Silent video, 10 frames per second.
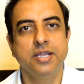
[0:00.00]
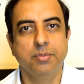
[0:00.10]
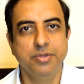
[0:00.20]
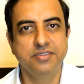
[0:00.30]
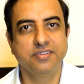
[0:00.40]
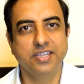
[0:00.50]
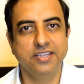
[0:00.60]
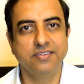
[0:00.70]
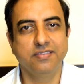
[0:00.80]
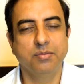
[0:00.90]
Business
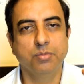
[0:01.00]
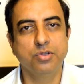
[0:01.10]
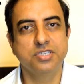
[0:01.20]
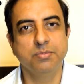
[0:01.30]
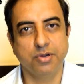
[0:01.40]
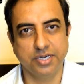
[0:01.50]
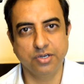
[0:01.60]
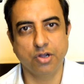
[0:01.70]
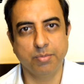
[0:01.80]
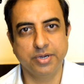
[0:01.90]
case is the most
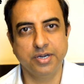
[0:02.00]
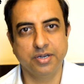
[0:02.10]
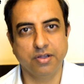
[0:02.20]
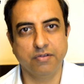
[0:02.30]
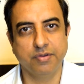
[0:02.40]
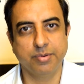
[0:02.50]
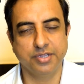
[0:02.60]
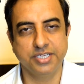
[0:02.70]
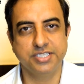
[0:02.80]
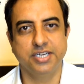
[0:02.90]
important component of a
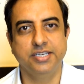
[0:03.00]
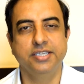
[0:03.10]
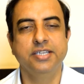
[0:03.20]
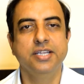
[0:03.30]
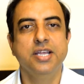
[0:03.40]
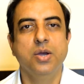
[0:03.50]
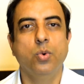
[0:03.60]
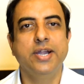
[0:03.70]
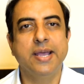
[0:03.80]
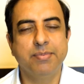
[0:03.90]
project charter.
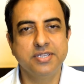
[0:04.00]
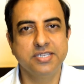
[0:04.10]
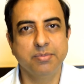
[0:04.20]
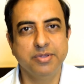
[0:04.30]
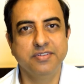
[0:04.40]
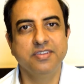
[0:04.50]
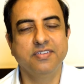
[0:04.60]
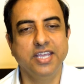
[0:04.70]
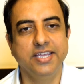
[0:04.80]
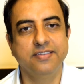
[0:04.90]
What happens in a business
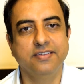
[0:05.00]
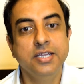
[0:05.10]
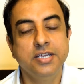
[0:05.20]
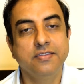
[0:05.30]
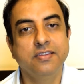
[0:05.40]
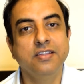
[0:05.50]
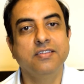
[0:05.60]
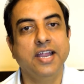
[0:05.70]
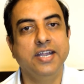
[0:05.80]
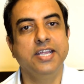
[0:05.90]
case, it is the
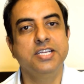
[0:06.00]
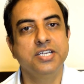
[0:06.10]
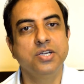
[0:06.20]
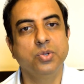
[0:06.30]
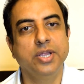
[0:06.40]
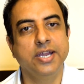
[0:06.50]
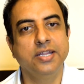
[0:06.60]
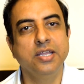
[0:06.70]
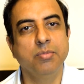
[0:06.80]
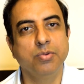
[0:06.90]
citation to get
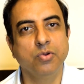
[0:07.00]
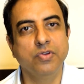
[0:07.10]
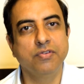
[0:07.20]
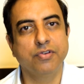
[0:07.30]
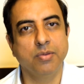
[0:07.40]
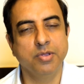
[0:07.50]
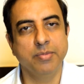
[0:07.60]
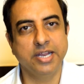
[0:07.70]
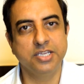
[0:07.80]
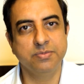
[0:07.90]
the approval from your
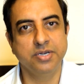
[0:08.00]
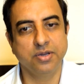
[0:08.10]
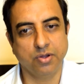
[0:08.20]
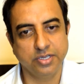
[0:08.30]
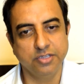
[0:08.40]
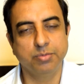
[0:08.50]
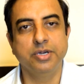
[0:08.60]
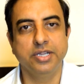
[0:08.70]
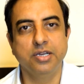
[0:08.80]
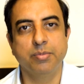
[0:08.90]
management on this
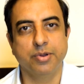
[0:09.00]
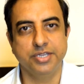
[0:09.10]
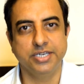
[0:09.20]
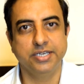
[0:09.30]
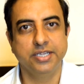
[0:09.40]
particular project.